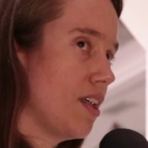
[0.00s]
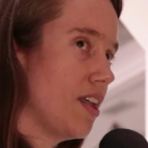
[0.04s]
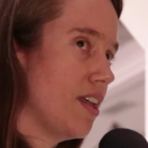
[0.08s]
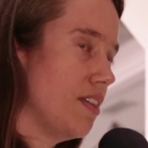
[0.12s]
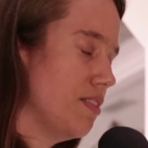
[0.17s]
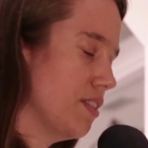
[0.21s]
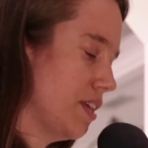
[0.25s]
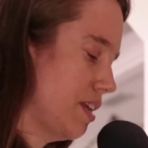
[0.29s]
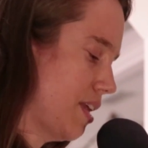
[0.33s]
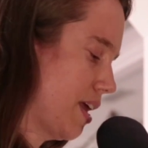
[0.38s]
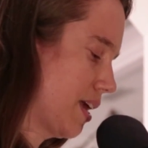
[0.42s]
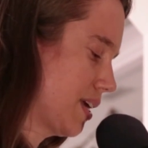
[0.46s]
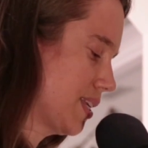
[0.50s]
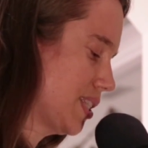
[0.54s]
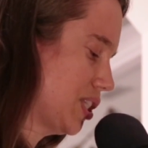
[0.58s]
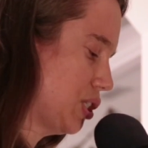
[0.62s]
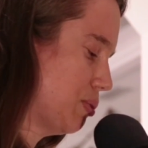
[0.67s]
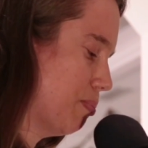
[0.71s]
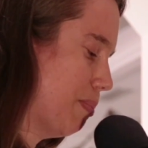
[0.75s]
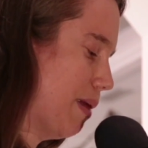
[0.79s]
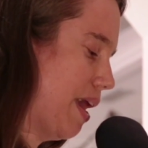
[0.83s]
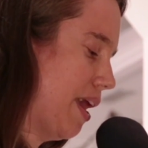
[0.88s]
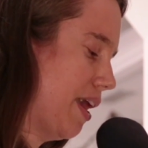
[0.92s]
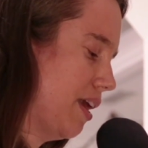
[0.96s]
In the
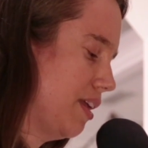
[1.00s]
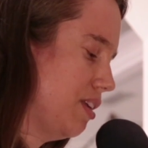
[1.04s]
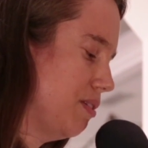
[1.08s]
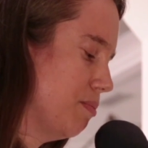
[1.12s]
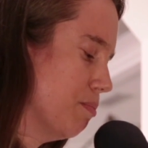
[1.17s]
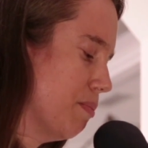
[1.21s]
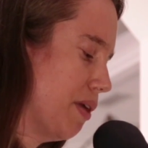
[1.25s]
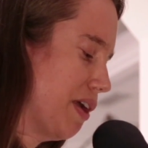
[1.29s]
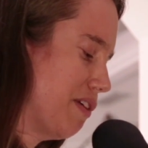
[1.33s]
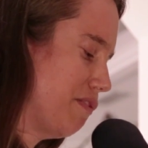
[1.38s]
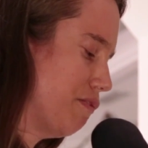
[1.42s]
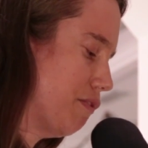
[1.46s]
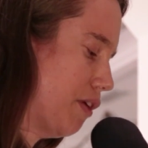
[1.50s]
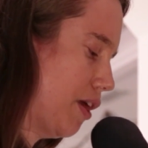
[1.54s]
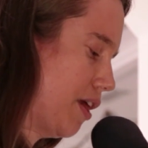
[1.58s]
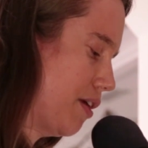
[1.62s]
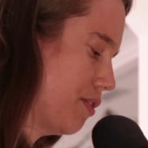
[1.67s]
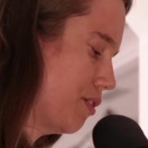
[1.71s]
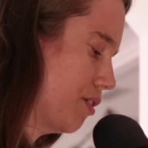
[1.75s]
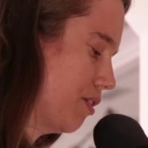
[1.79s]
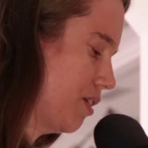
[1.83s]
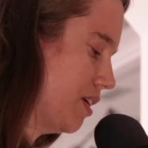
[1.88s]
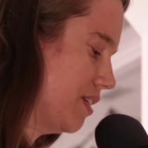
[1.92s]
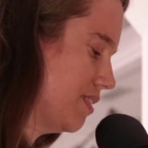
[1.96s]
next bed, my
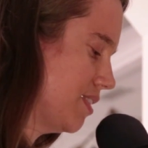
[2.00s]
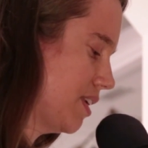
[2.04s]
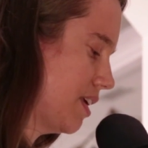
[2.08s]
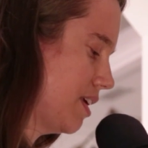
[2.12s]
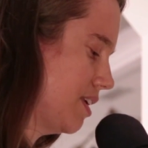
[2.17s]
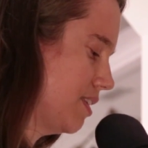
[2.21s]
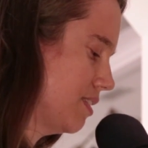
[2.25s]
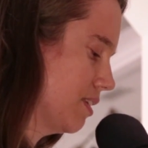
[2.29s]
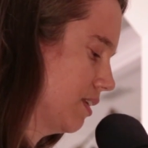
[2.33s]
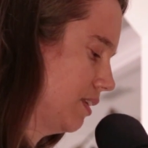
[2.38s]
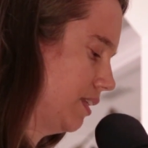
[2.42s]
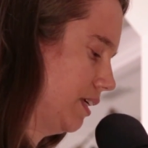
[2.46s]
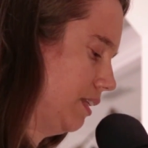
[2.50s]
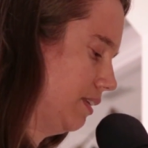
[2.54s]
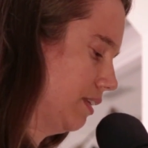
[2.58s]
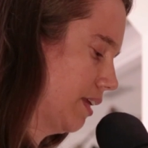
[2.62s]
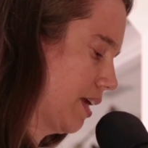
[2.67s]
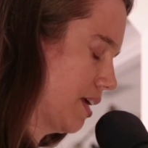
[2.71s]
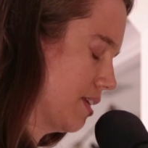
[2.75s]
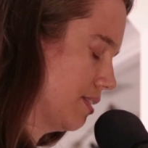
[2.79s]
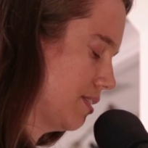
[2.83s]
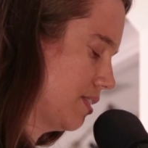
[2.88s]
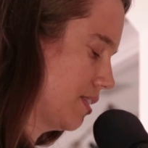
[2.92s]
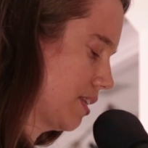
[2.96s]
father is easily
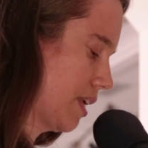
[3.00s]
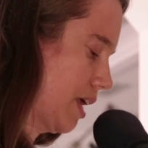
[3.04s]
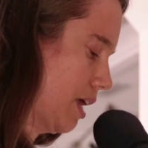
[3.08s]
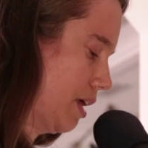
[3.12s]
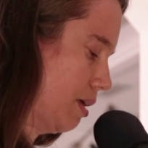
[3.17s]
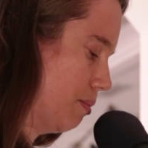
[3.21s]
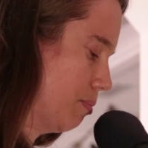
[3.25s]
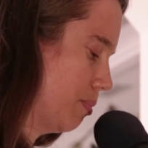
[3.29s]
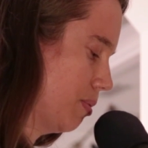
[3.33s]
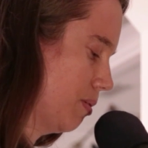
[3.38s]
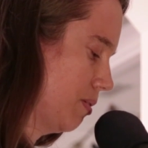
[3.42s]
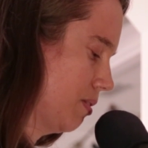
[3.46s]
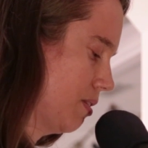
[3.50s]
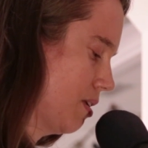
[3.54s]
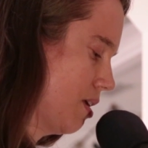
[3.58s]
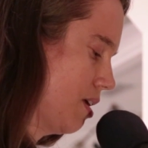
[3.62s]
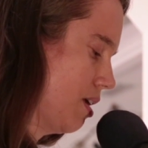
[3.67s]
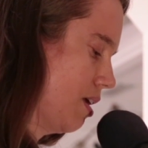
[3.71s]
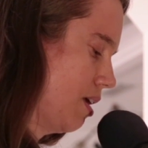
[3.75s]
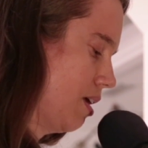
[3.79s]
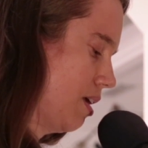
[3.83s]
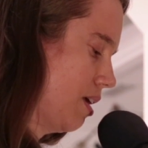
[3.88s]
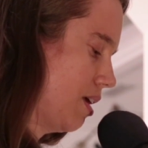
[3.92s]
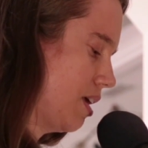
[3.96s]
landscape.
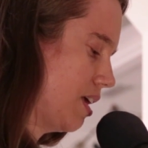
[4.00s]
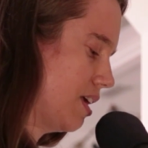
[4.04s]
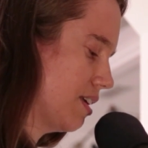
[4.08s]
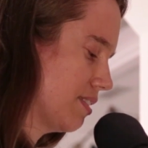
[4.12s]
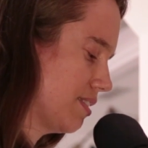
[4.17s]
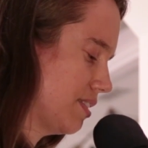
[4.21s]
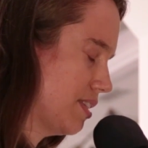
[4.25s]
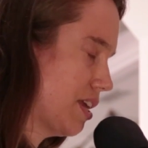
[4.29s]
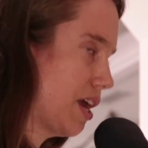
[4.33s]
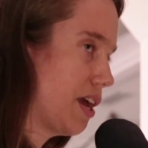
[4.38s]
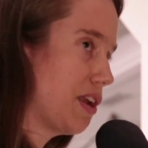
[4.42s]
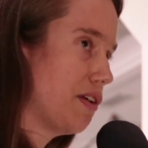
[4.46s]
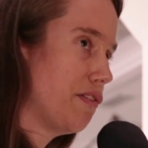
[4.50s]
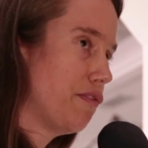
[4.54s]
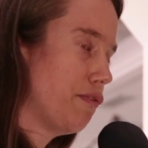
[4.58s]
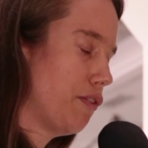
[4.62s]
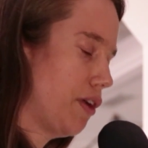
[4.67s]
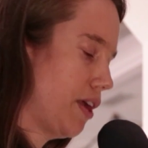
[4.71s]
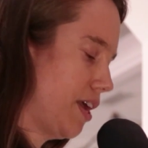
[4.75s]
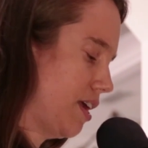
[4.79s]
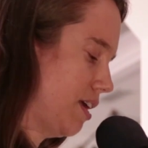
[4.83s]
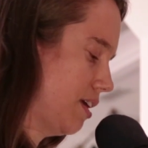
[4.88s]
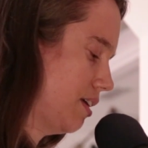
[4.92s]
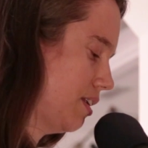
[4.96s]
He is not
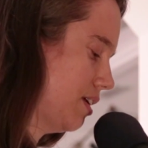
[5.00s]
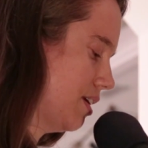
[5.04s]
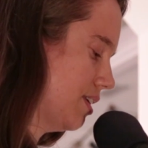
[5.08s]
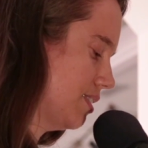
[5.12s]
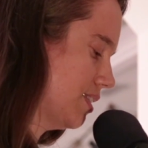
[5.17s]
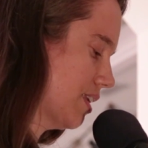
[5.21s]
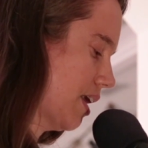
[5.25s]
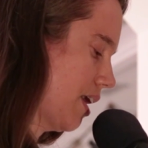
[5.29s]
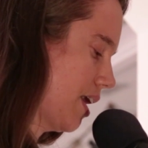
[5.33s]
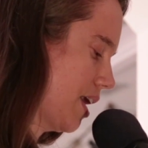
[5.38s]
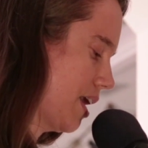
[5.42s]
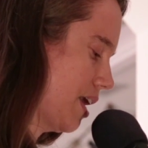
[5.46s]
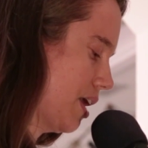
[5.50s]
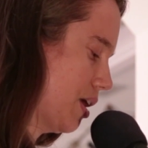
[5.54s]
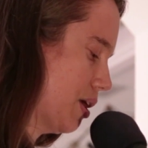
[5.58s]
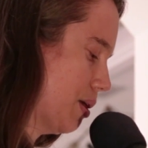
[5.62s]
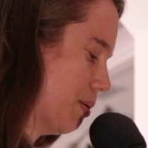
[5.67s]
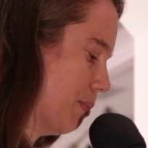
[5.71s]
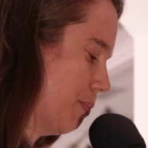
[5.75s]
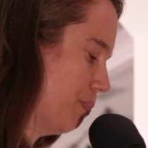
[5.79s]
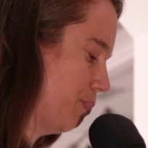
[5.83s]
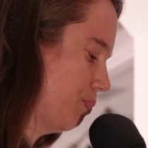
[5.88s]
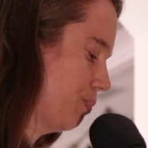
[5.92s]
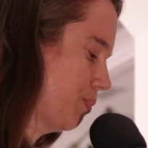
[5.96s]
afraid, as I
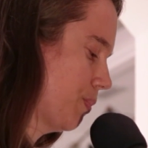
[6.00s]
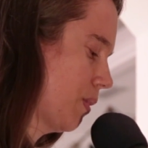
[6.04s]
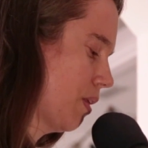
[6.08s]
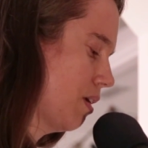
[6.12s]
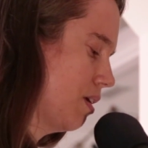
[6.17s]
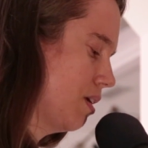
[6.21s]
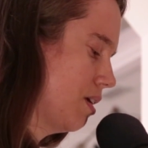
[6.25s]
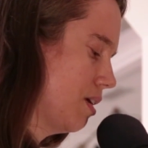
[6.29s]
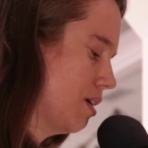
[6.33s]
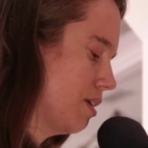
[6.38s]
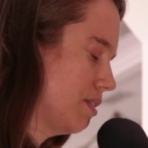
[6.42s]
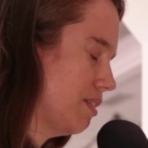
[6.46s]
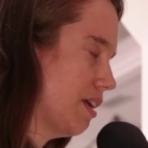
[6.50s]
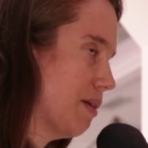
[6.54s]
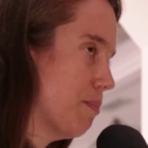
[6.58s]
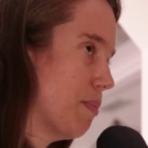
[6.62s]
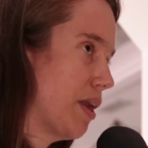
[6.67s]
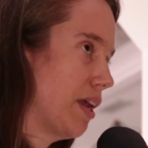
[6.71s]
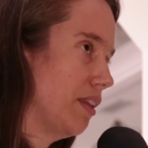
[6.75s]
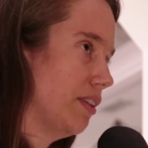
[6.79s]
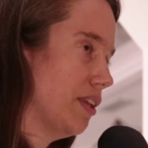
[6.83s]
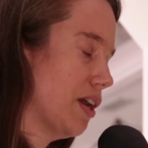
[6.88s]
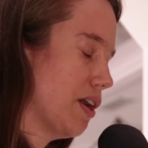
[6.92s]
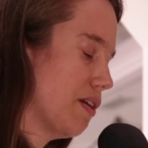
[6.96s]
am, that
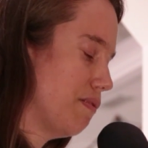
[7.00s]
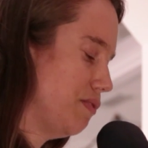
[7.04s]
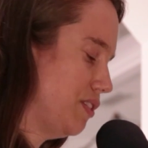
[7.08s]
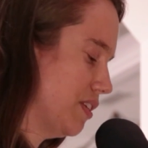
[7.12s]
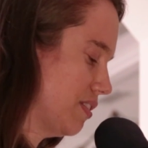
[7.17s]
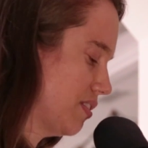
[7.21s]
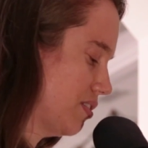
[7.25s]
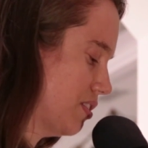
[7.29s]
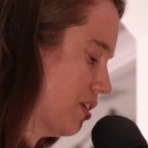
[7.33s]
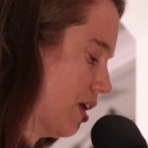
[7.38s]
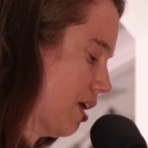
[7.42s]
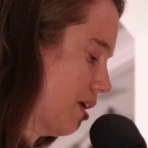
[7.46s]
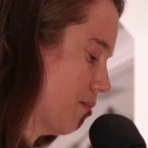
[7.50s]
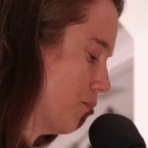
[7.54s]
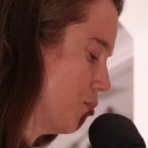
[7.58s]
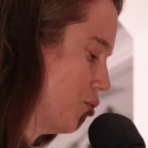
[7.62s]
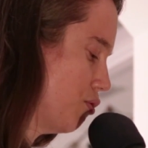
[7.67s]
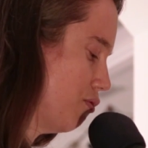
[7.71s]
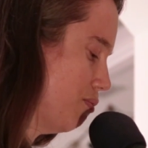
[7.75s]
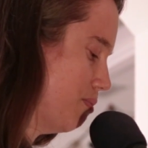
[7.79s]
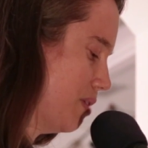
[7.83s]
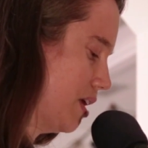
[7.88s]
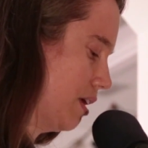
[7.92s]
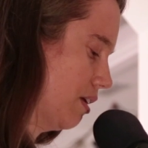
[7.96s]
my love does not
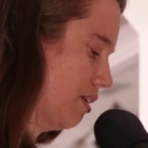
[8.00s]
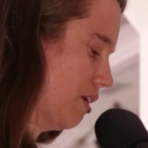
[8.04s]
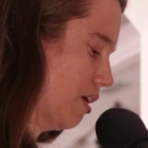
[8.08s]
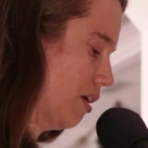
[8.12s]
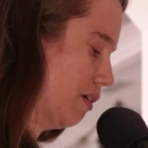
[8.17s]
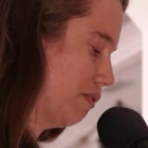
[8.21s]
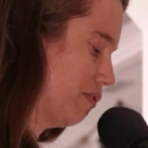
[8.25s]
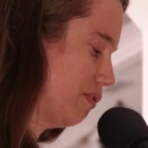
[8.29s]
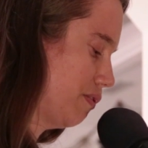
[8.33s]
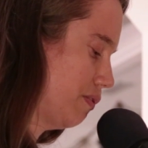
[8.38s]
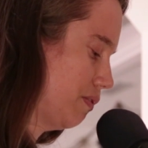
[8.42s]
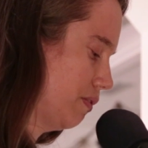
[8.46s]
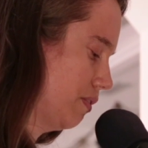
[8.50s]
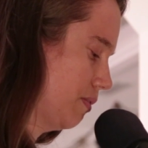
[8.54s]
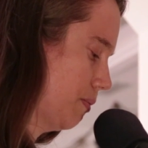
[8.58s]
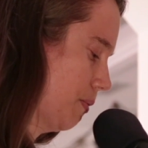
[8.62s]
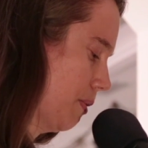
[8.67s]
move me enough.